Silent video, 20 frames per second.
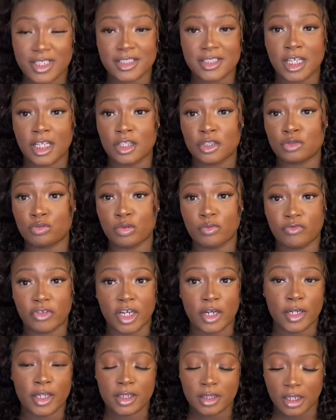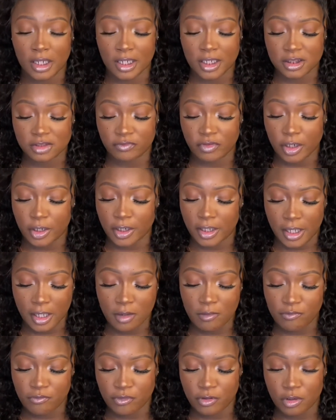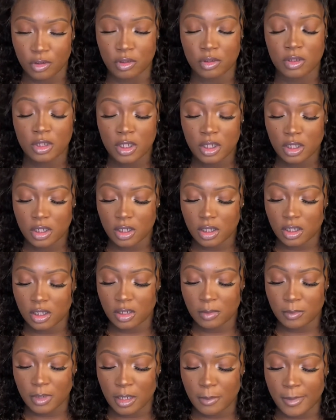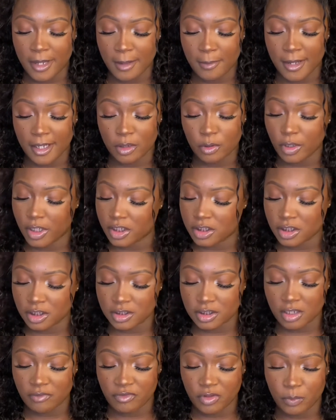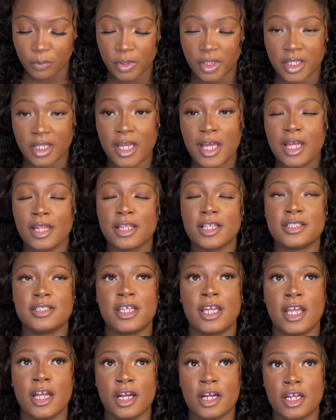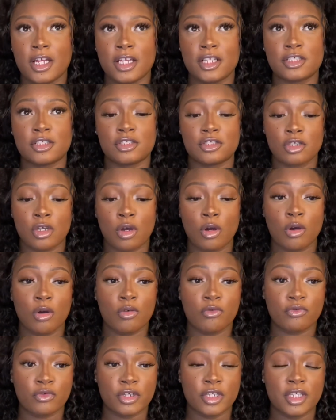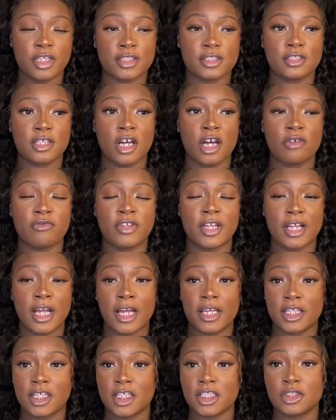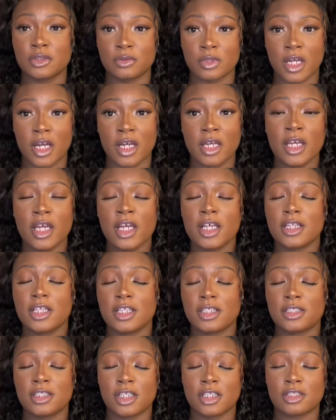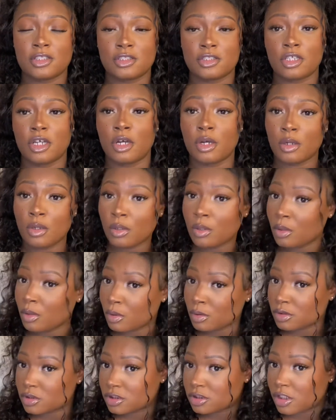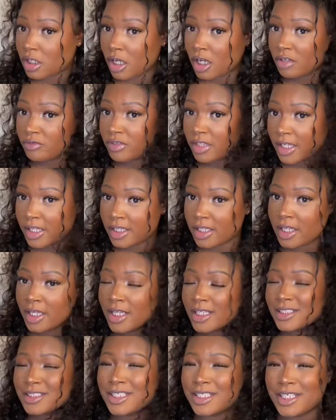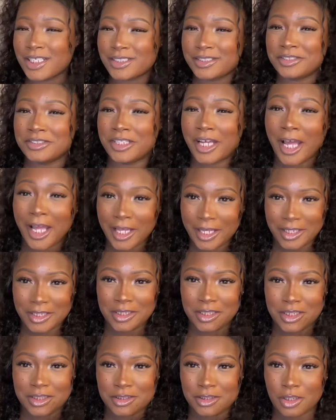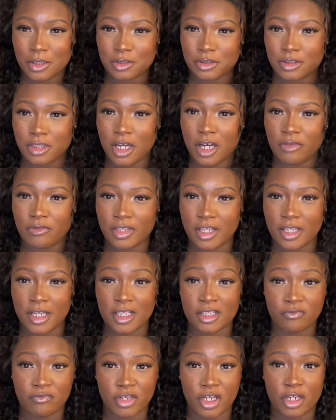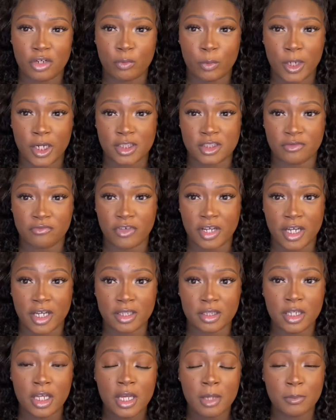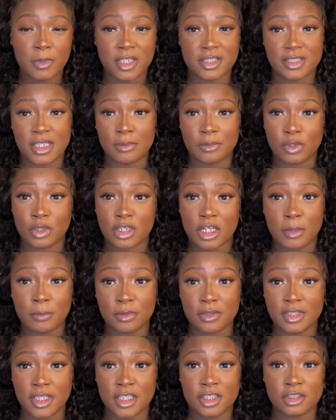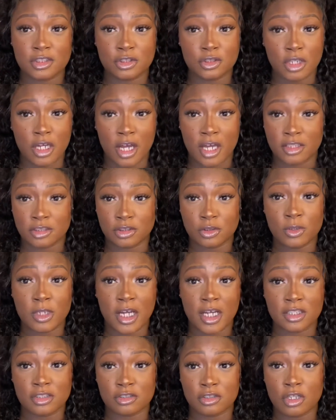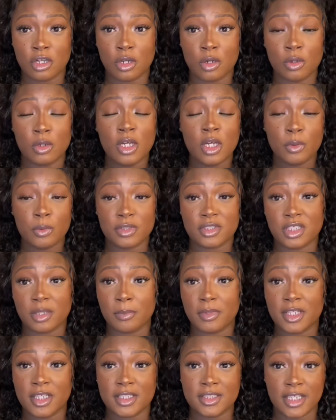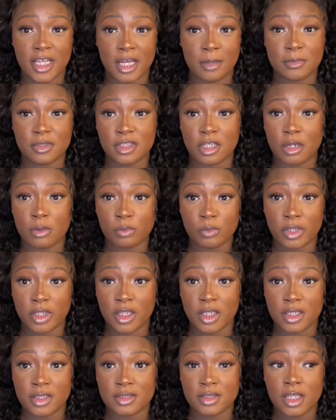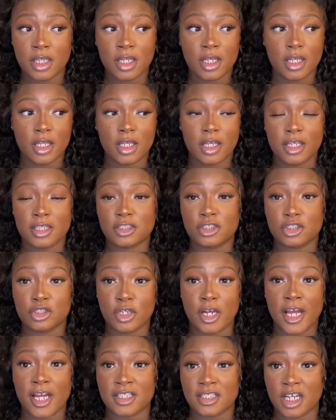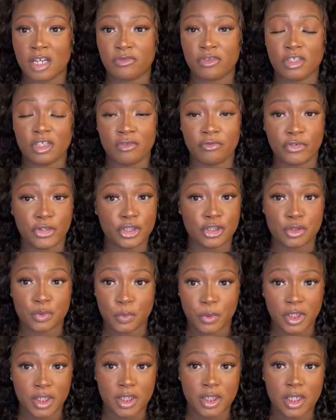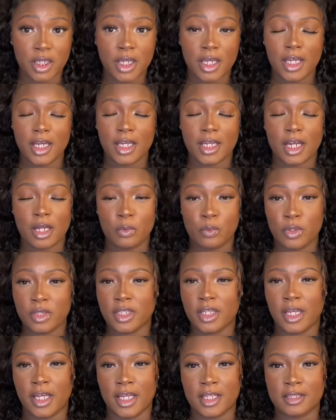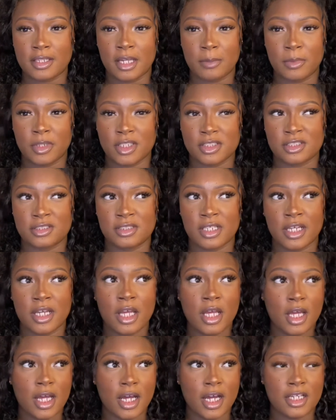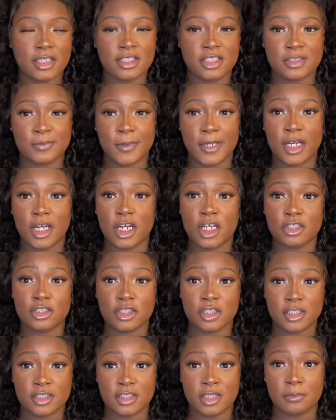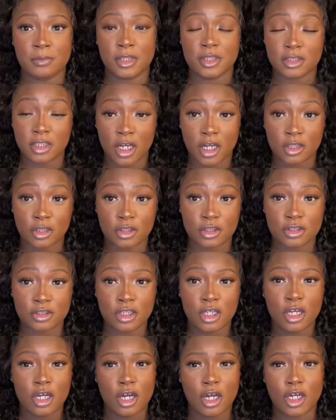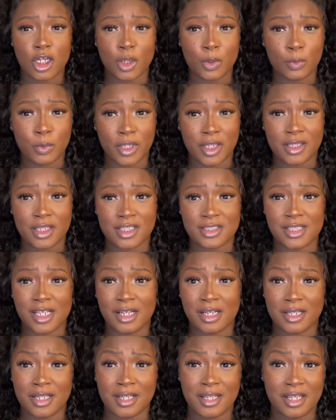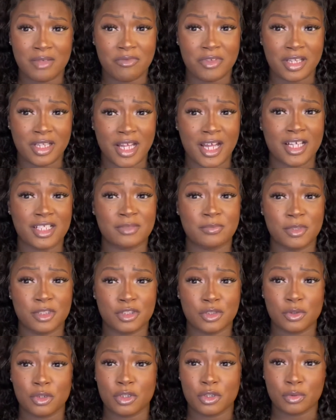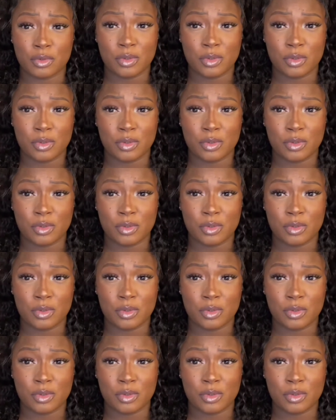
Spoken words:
sellers were very nice, very helpful about my questions of the wig. This hair is so freaking soft. Like, I kid you not. This is so soft. Like, to this day, it's so soft. And that's very rare to find because after a couple days, as you guys know, with some of these Amazon wigs, it's trash after the first week. And I really hate that because it's like, I just spent $100 and something on a wig that's not gonna even last me 2 to 3